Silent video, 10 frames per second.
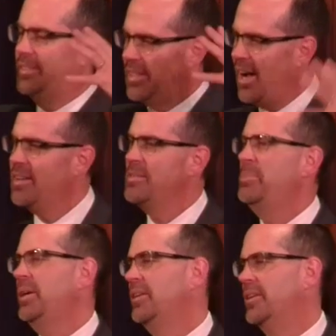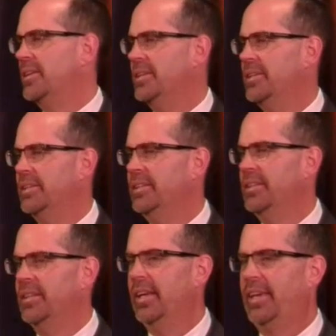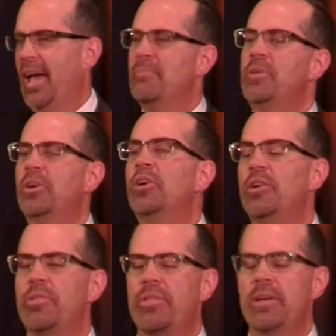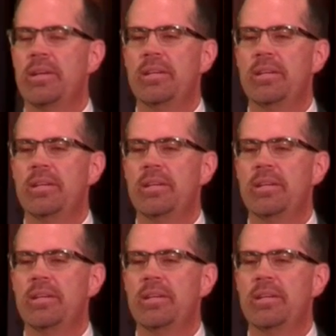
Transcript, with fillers: God has appeared, he came to earth,